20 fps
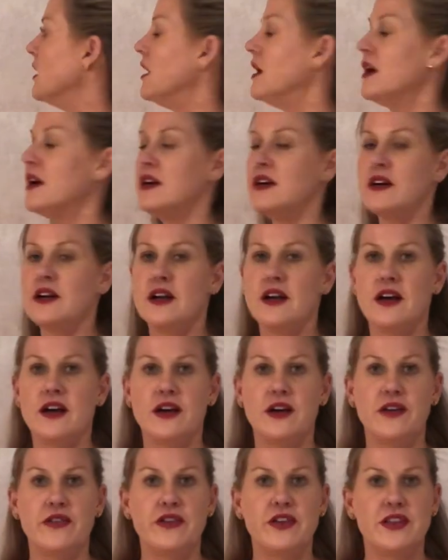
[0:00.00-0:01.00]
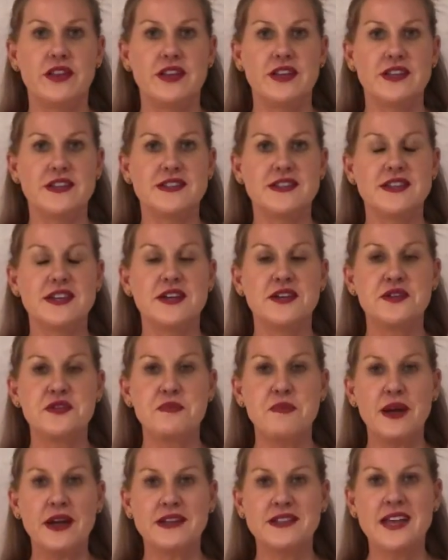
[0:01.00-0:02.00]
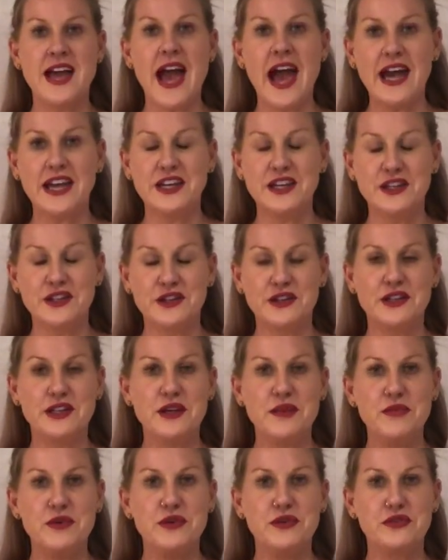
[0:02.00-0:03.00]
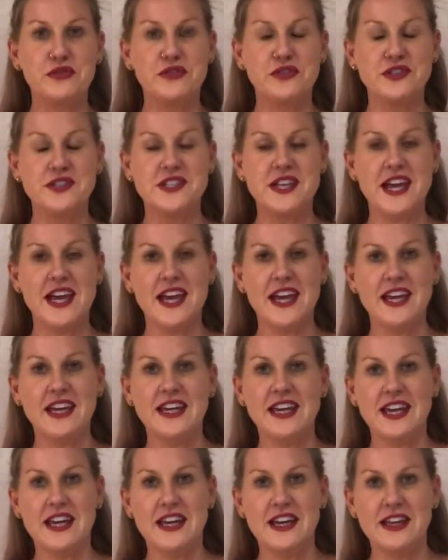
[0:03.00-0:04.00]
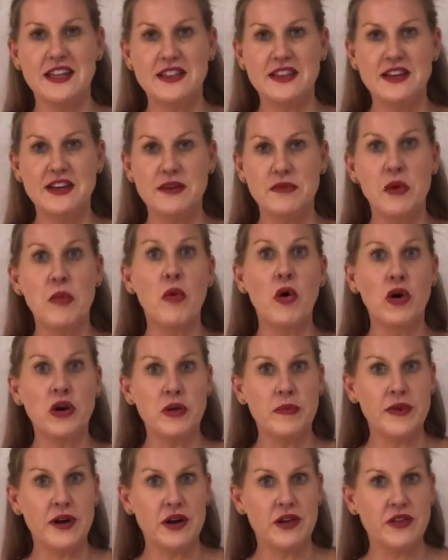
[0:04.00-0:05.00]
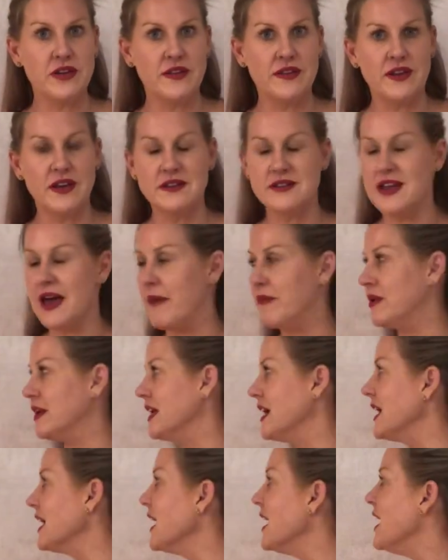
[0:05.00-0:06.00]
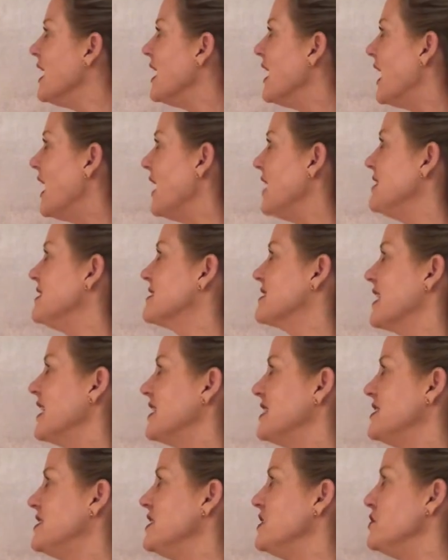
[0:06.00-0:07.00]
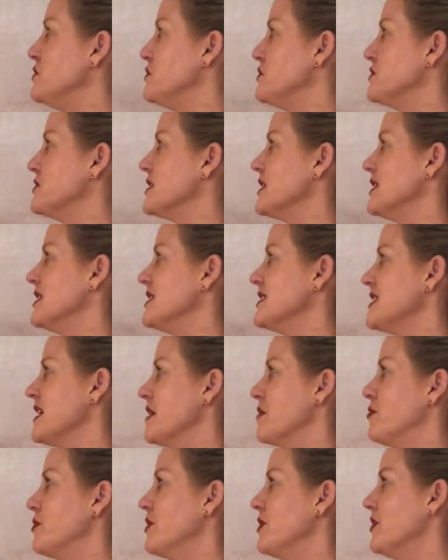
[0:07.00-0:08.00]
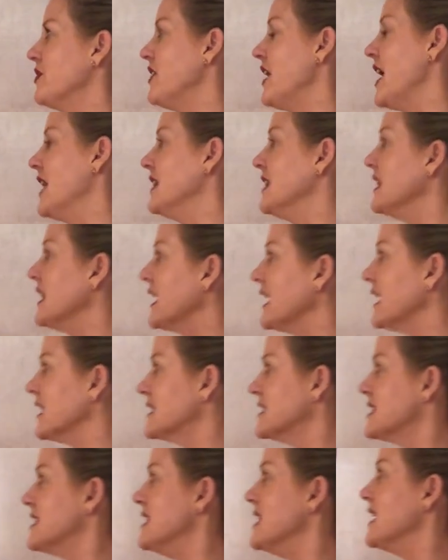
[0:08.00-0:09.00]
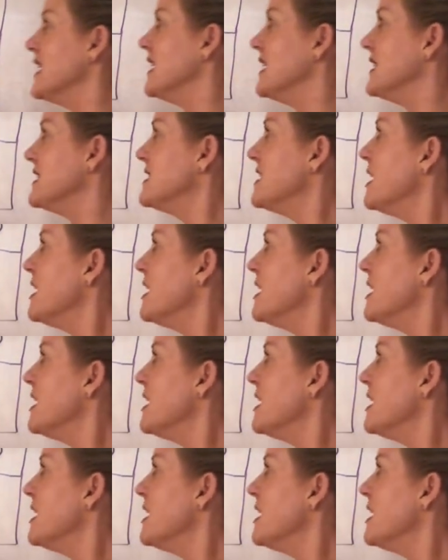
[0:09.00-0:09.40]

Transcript: honor of this spectacularly beautiful day and the Memorial Marathon that's happening, I decided to use an example that linked the